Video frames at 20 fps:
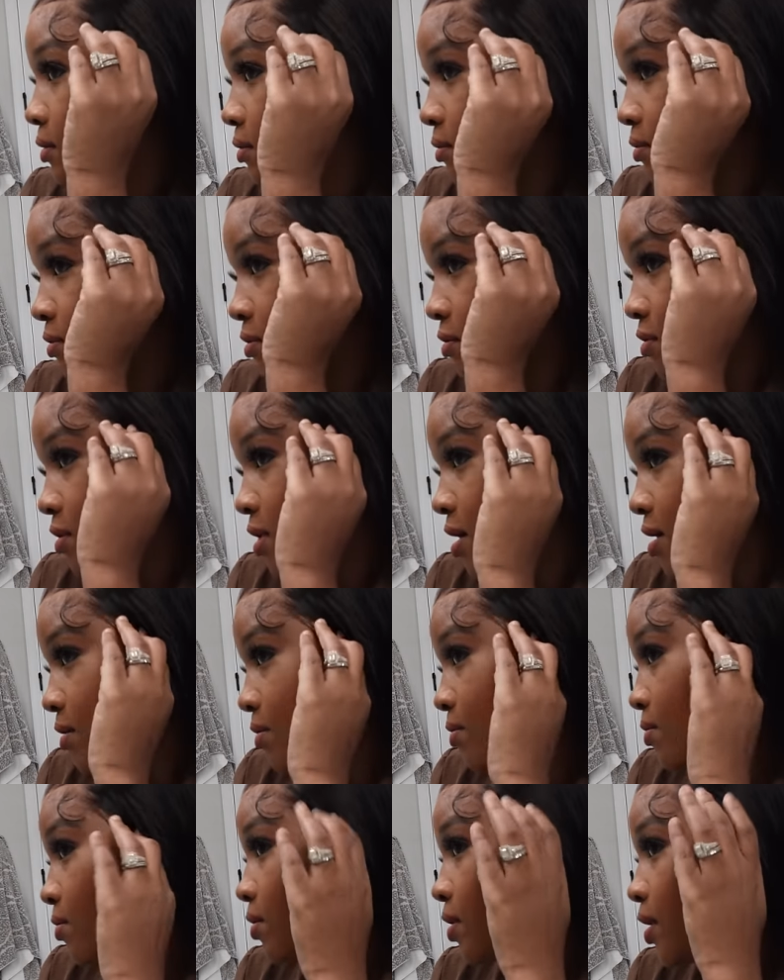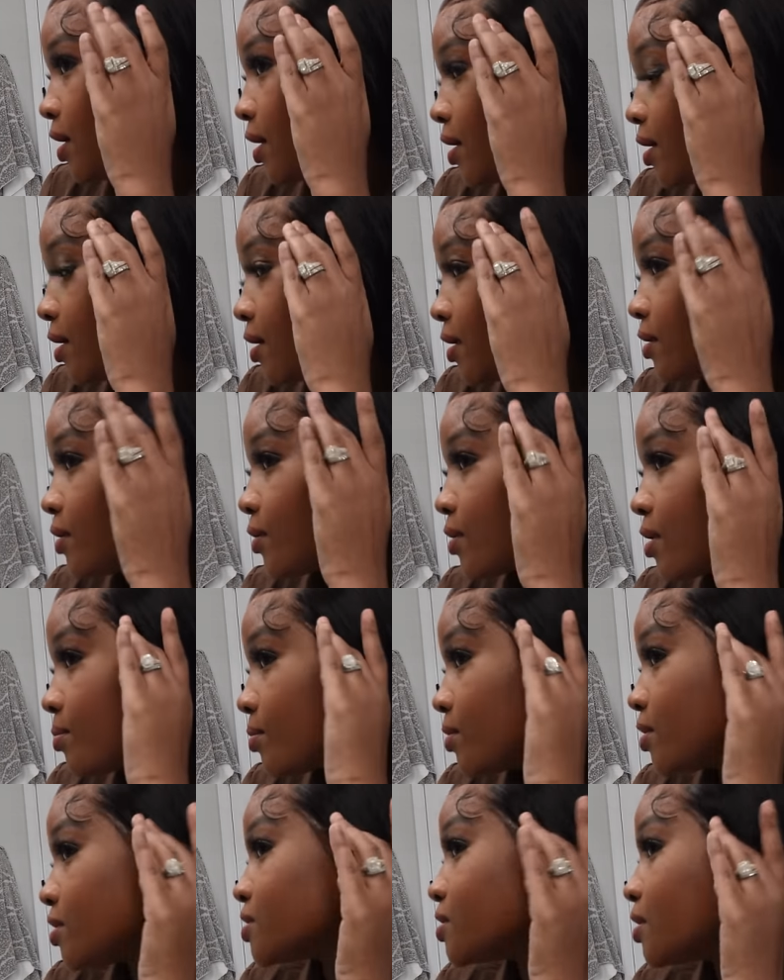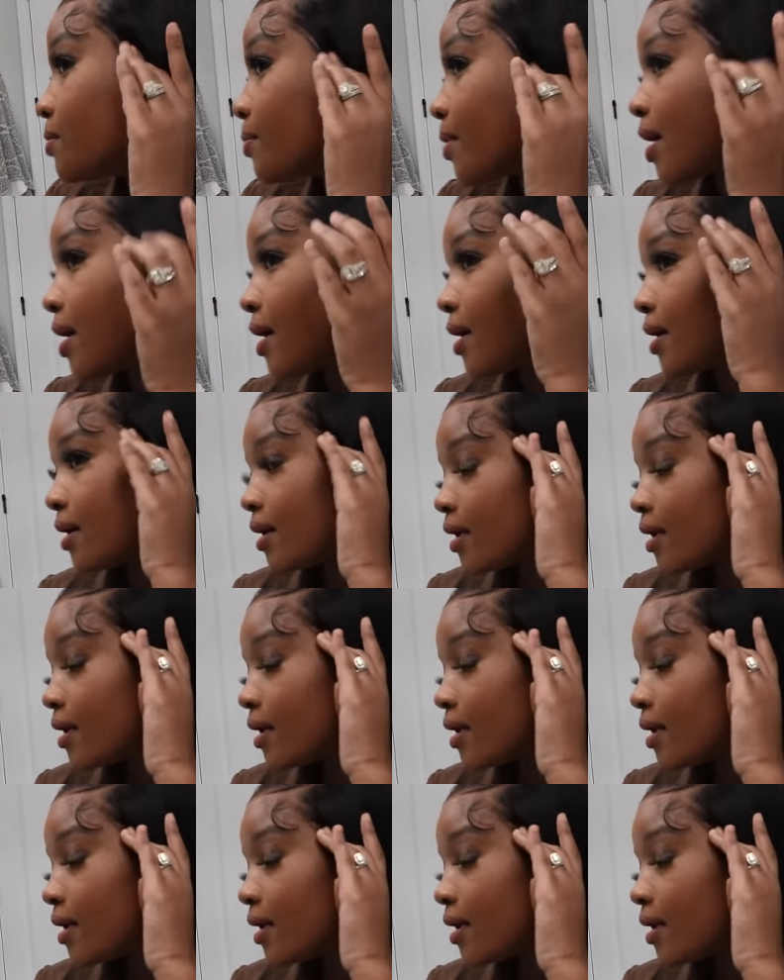Qu'on y a collé, de quoi vous le sang va